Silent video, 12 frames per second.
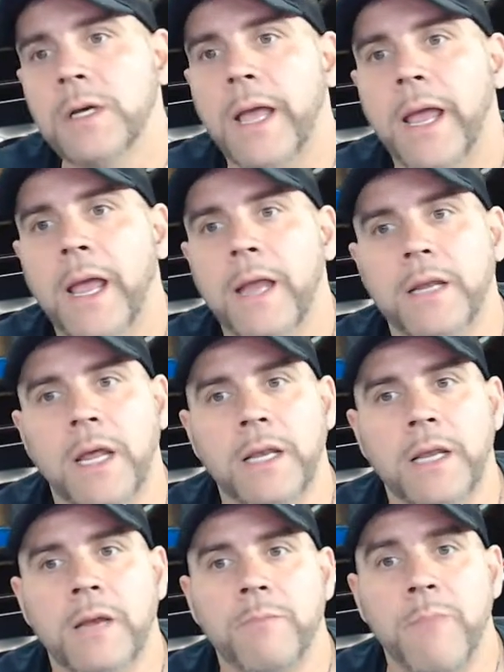
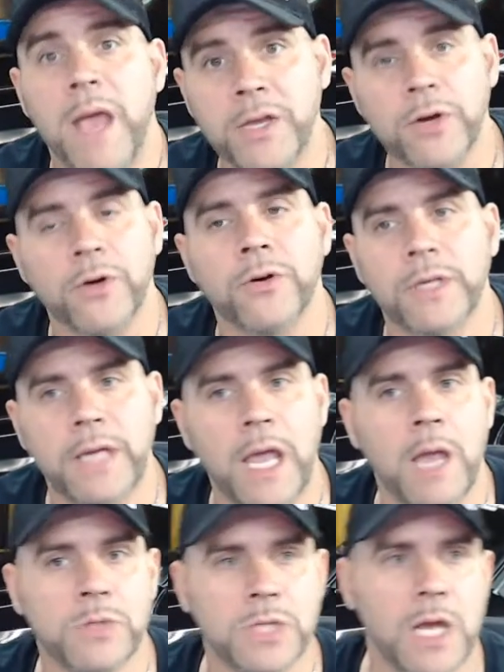And make your
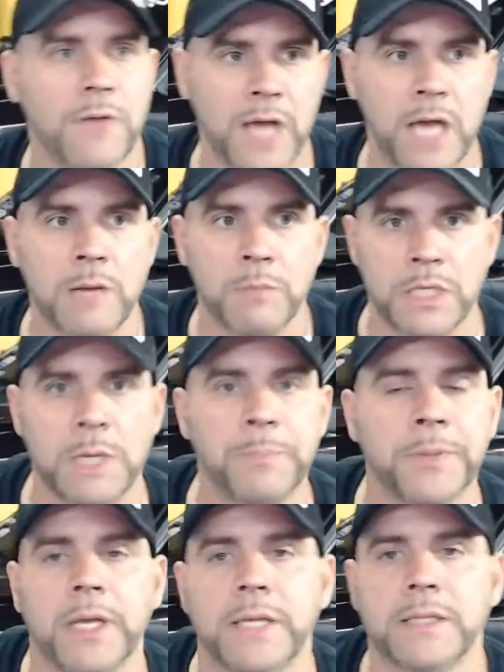camshaft kind of
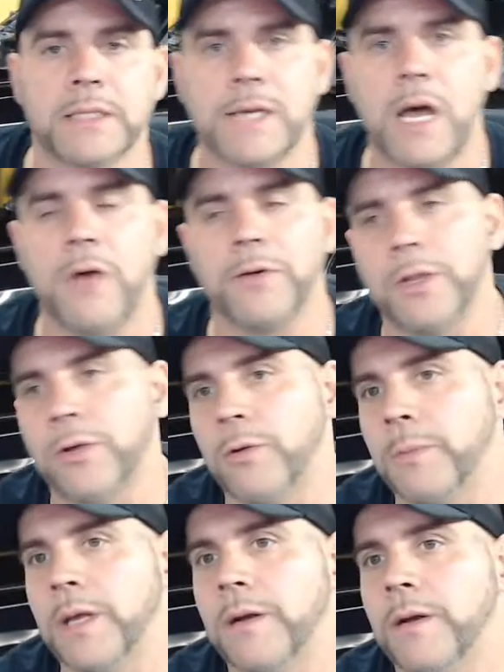manipulate the sound a little bit